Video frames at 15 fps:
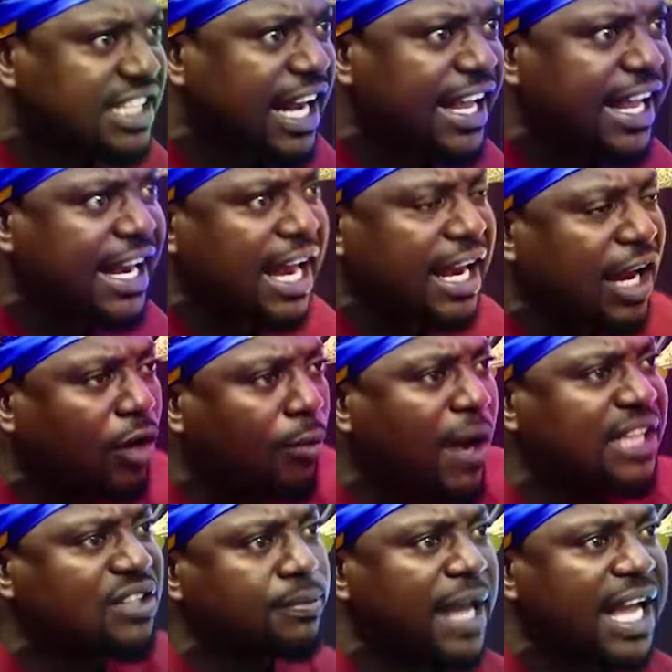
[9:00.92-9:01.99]
and another
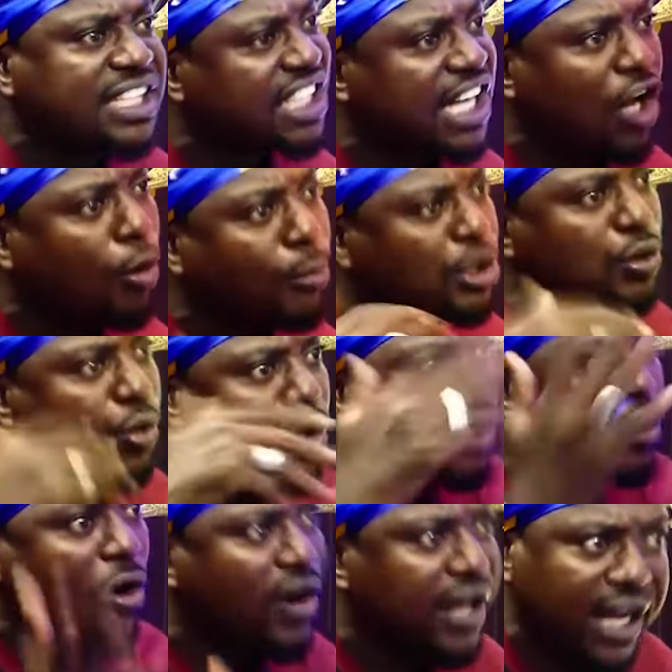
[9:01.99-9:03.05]
one to me and try omu di woody
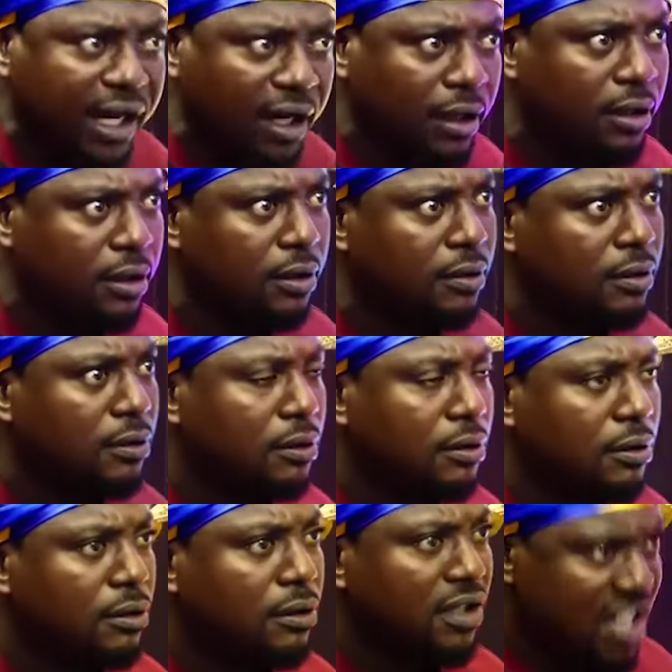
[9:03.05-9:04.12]
koye.
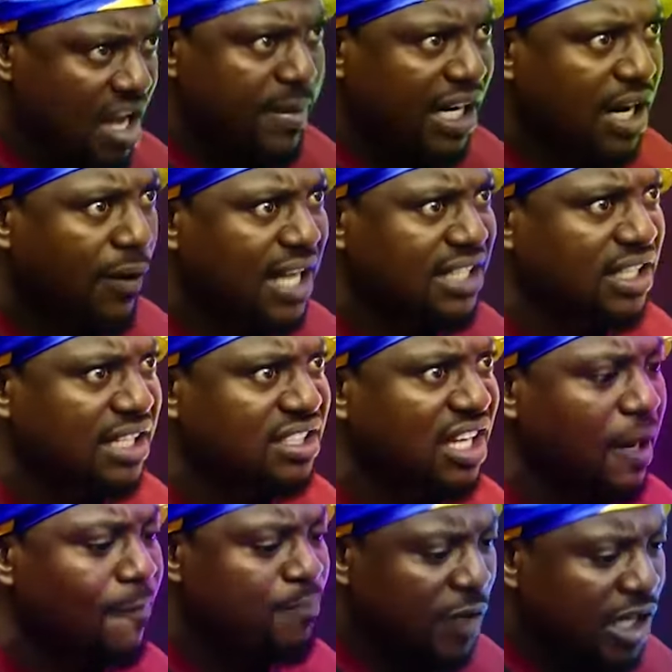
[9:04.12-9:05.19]
Nemika what ya
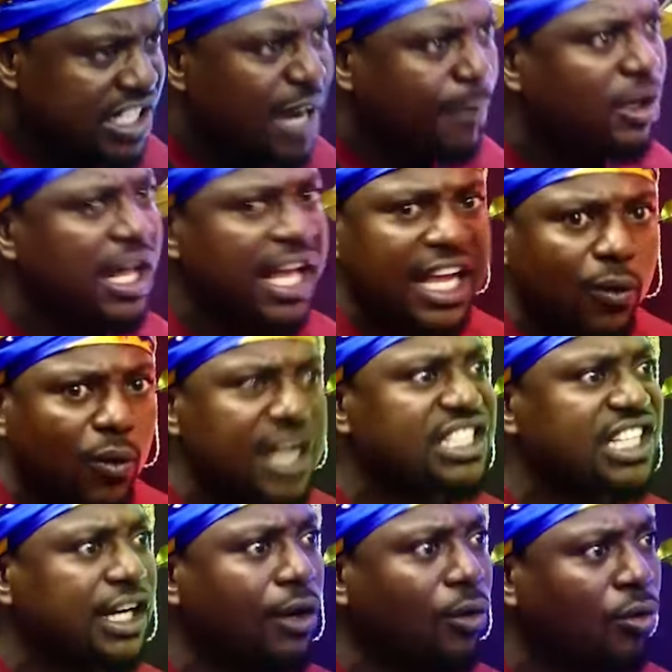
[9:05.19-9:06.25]
say. Ye mune ye
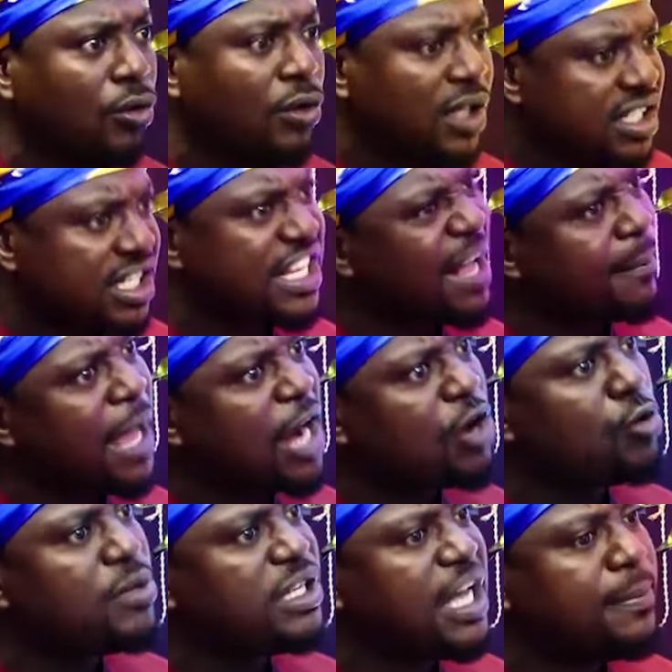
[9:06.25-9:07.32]
wetrenu, say nyamia
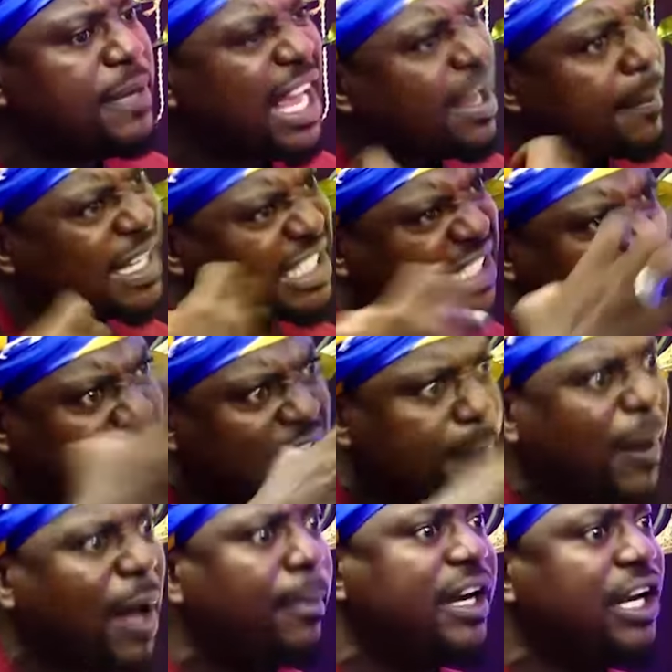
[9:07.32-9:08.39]
dumu ye be a betreni
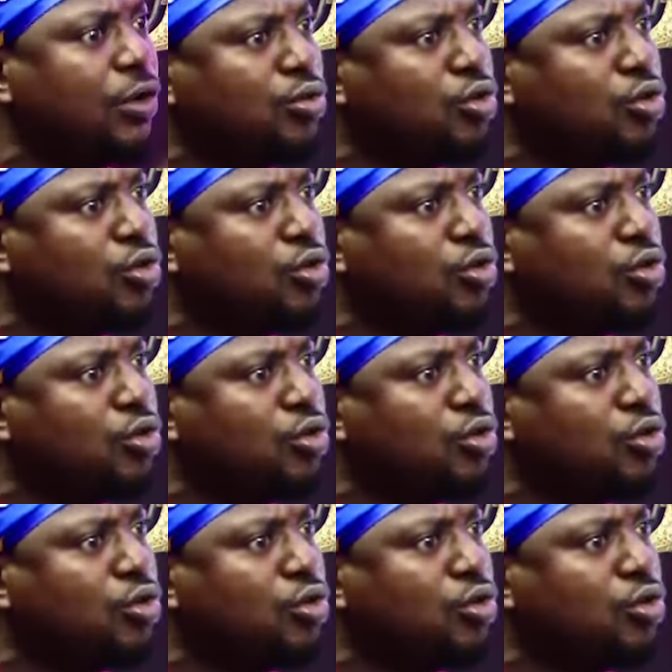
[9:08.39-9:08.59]
pa manu,